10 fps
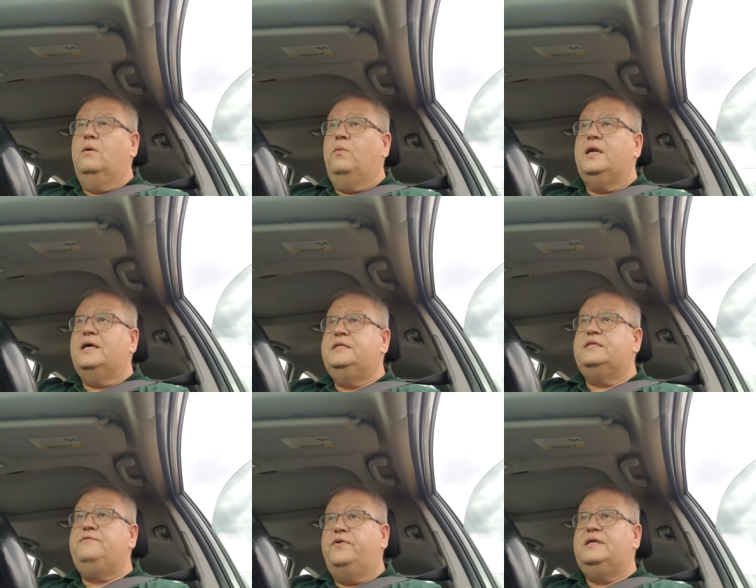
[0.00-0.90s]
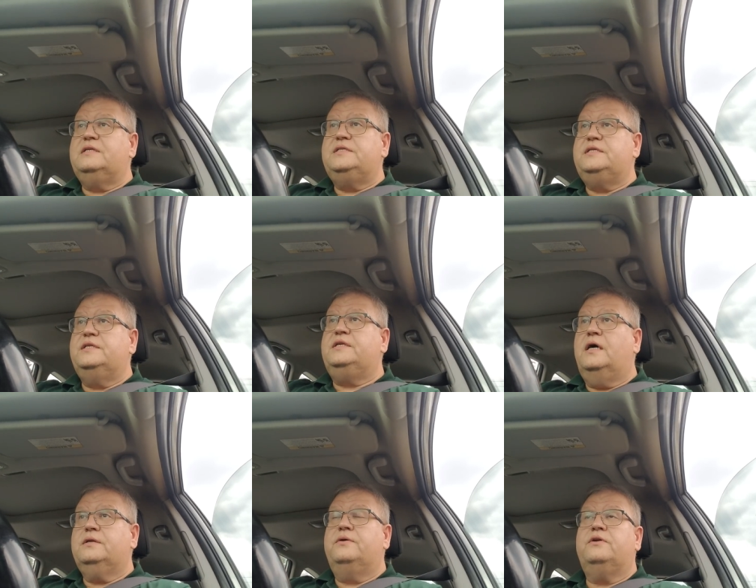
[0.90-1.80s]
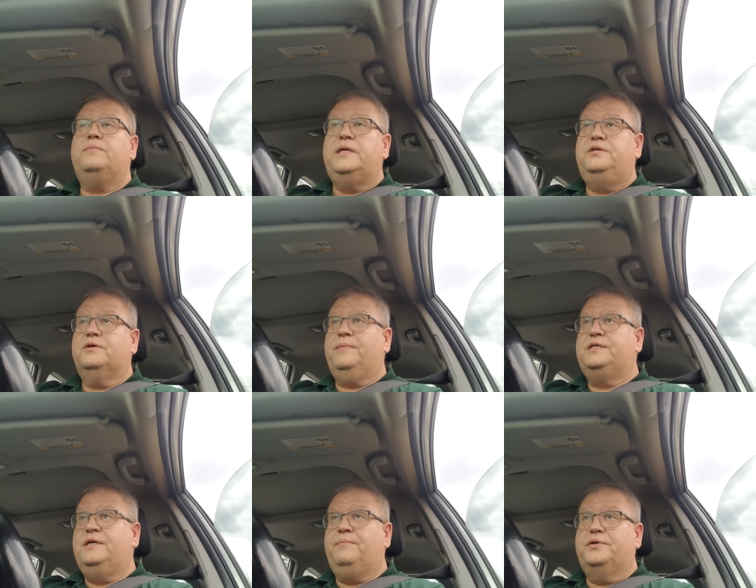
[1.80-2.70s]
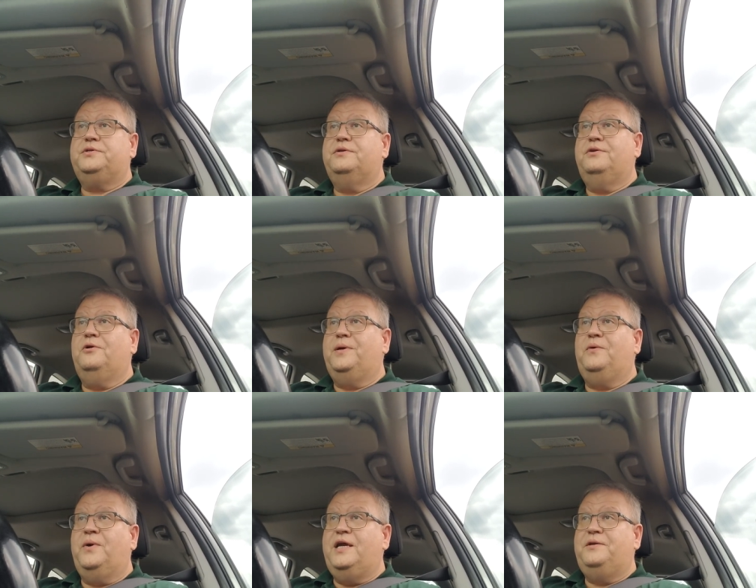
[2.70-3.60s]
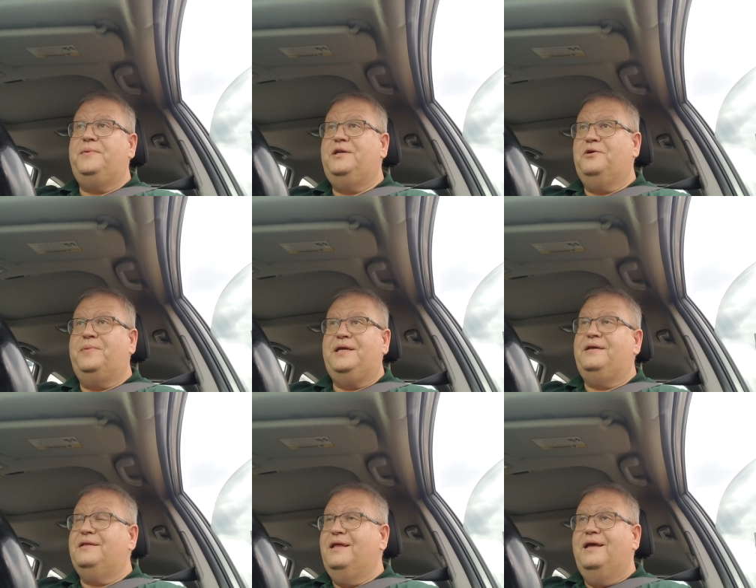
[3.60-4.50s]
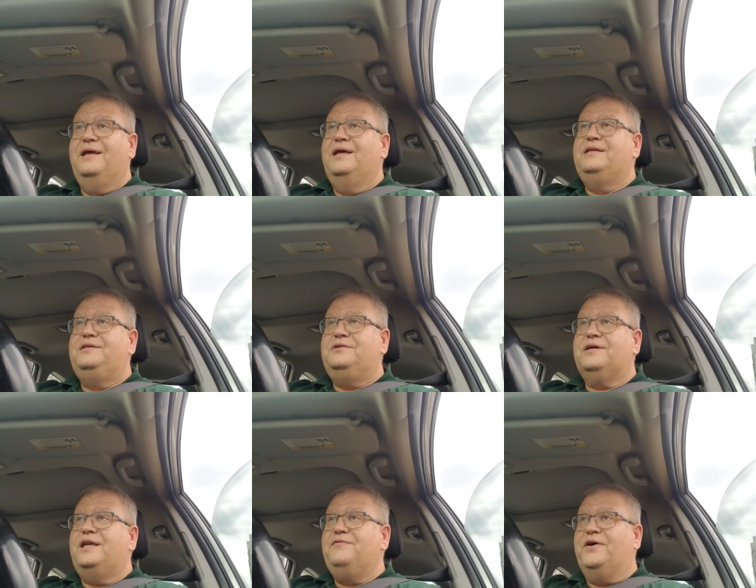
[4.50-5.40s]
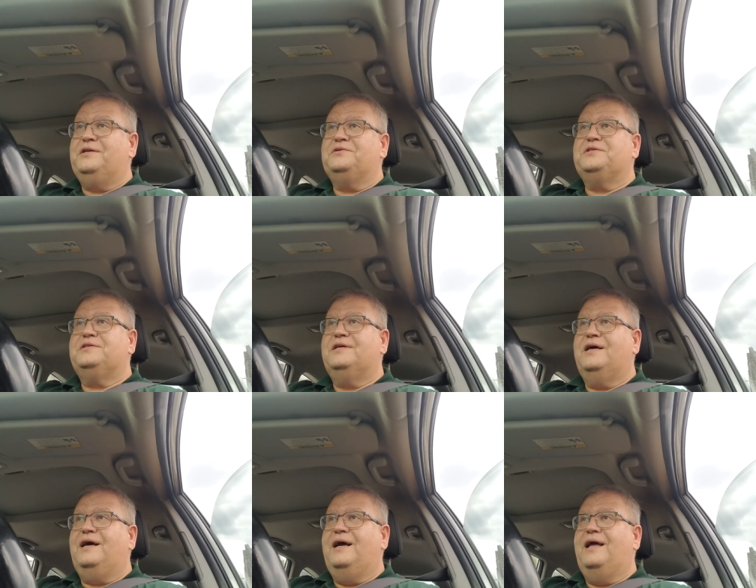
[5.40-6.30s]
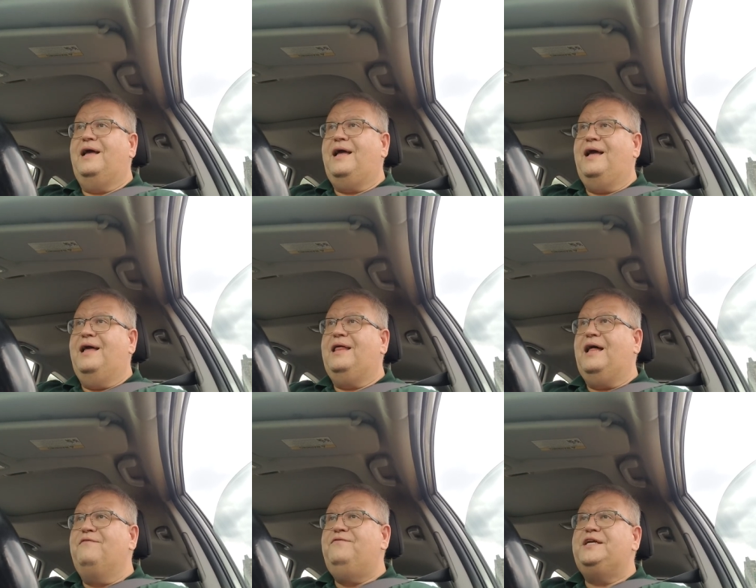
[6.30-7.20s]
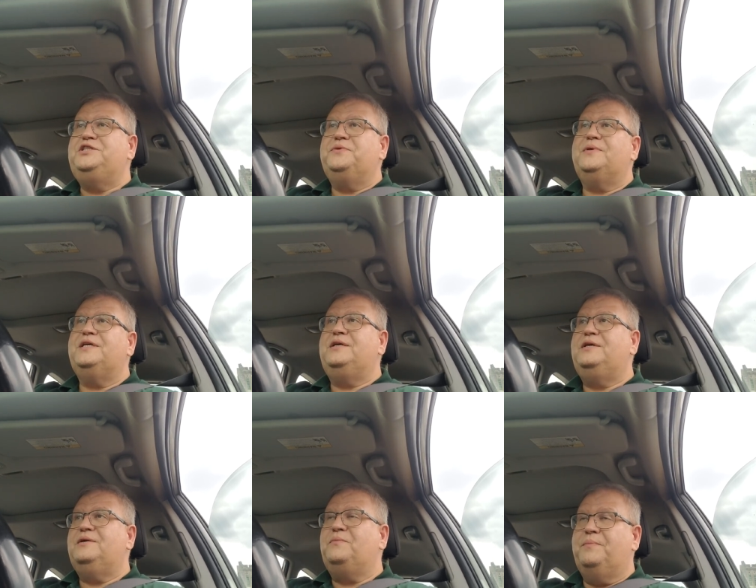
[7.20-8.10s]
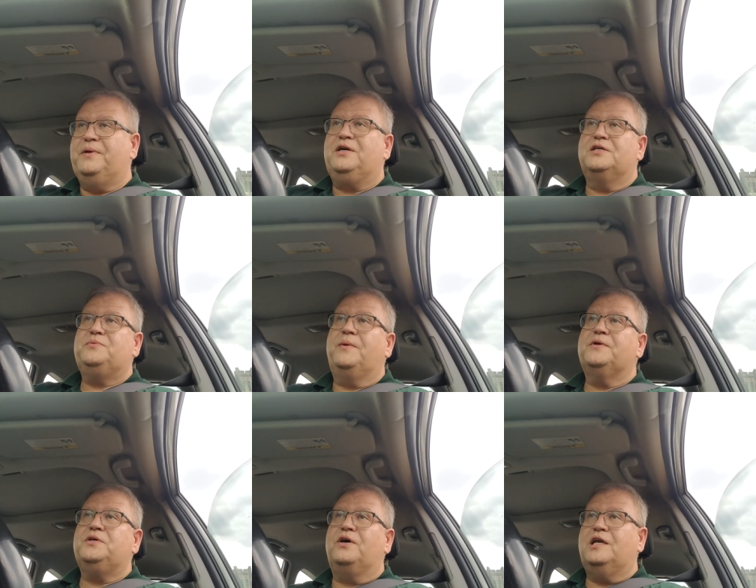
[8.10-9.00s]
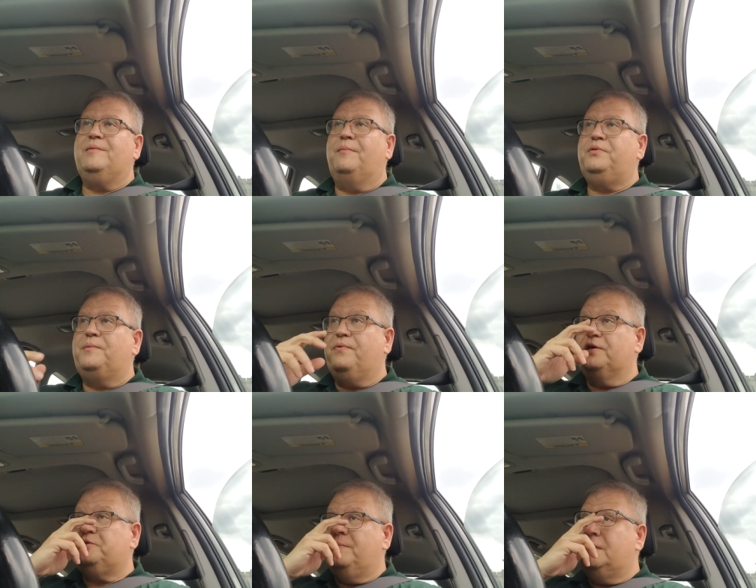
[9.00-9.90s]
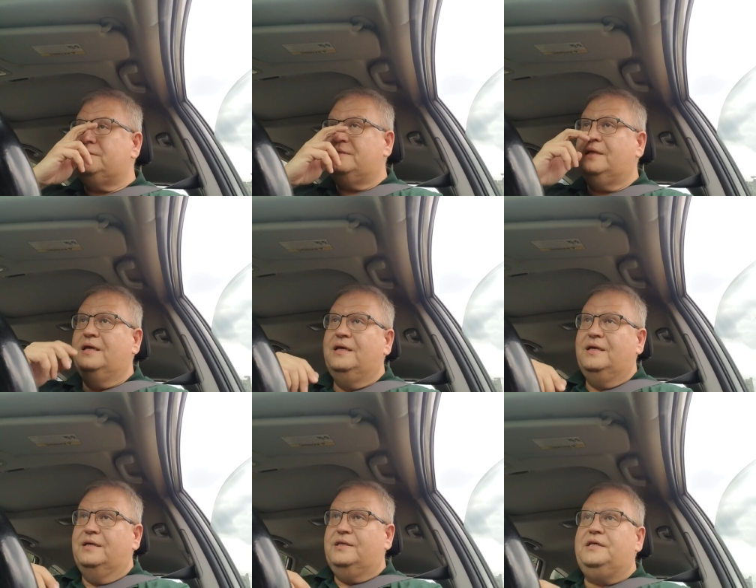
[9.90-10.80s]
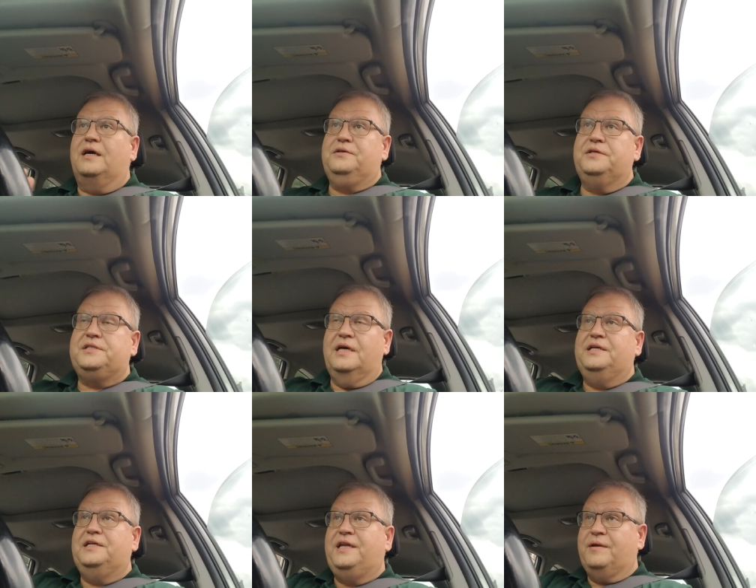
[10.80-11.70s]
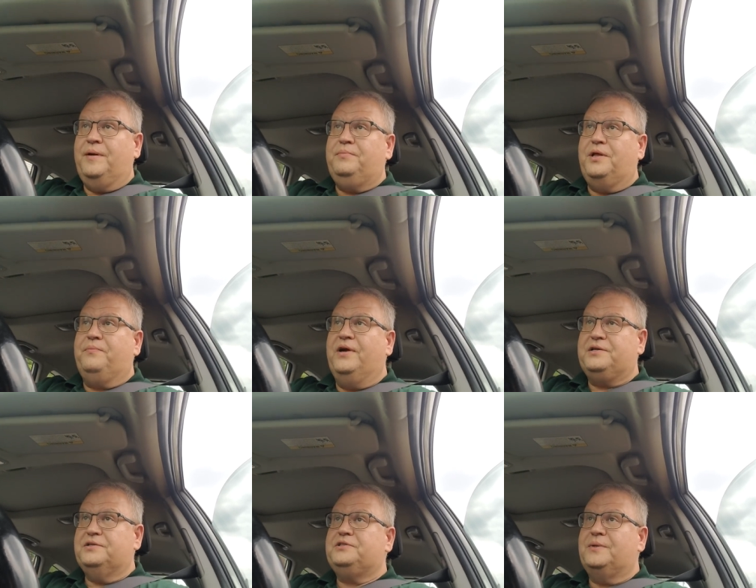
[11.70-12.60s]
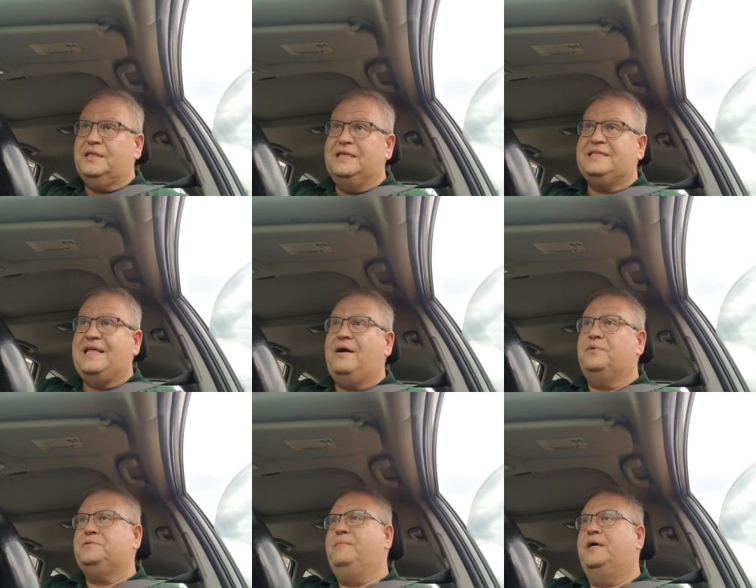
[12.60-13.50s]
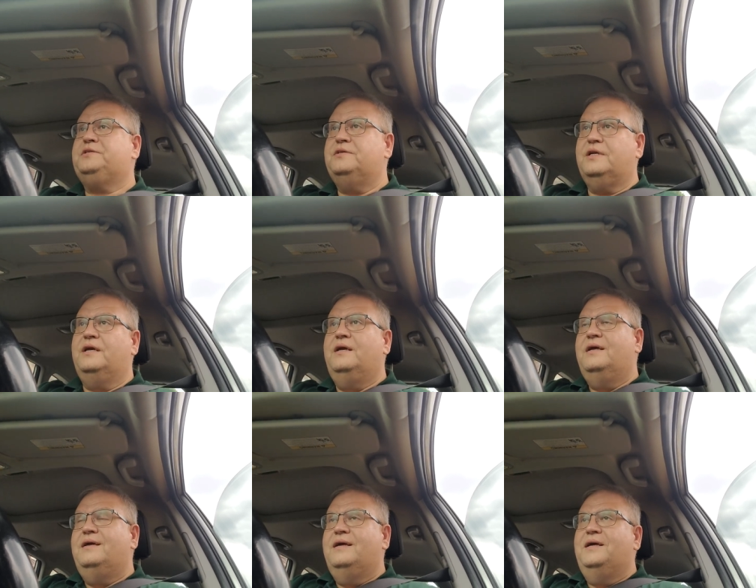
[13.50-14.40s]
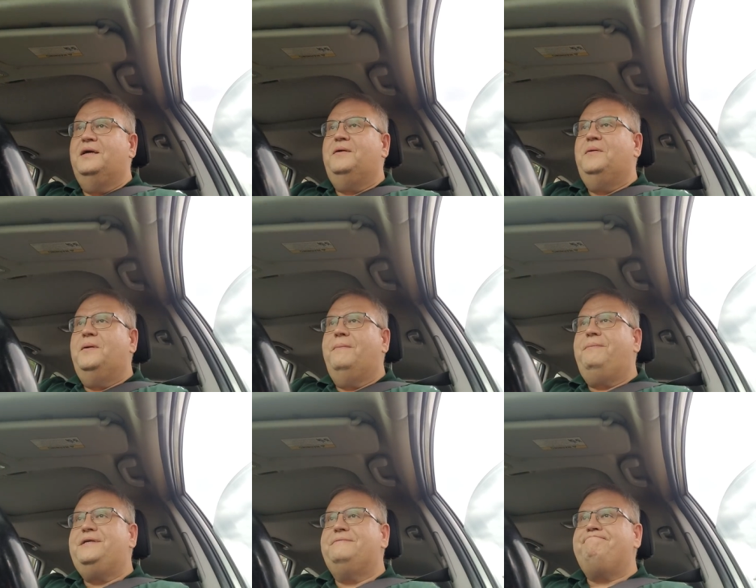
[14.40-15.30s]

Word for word: when I did finally see the doctor, nobody took my temperature, nobody weighed me, nobody took any vitals. Eventually, because we were talking about blood pressure medicine, the doctor decided to take my blood pressure, so at least that was measured. But